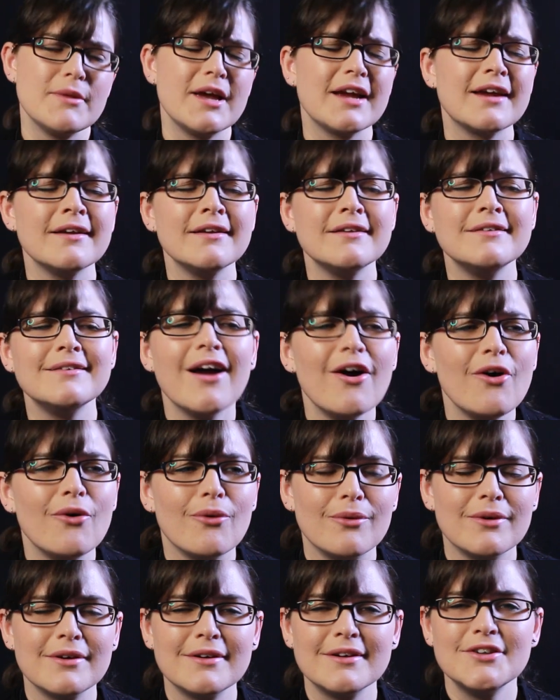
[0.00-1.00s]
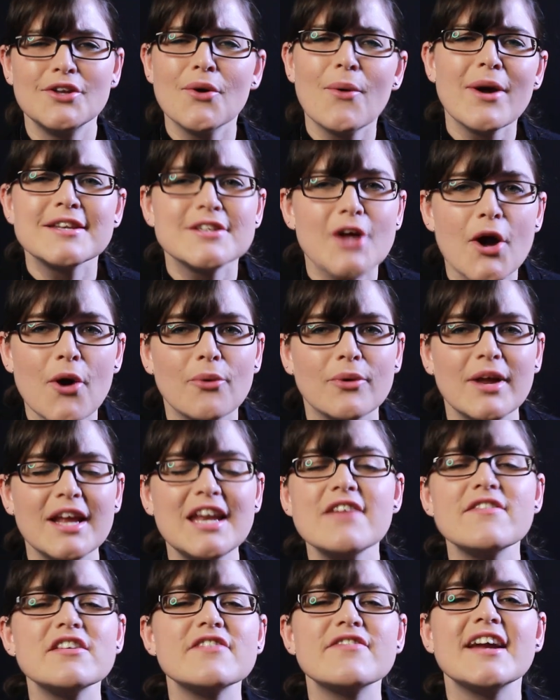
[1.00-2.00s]
I'm like, no, no, I don't.
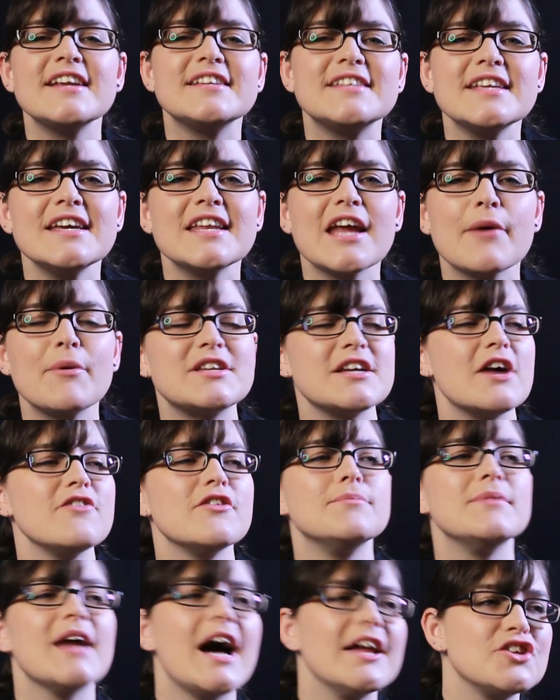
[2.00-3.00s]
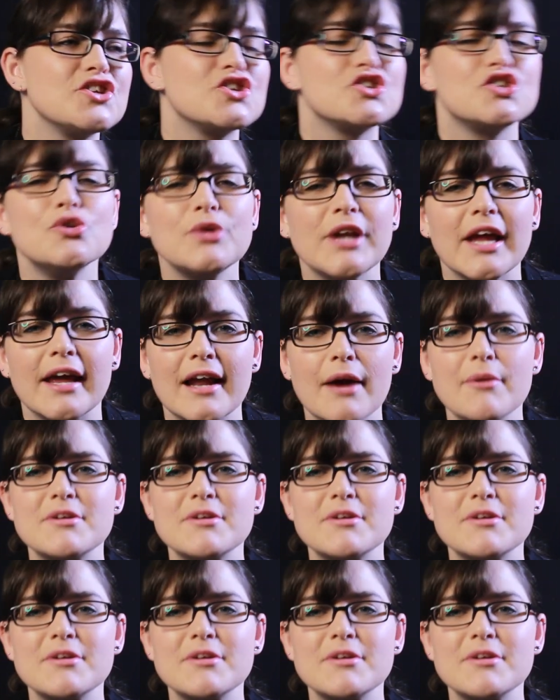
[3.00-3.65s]
And even if I did, I would tell them not to shoot it.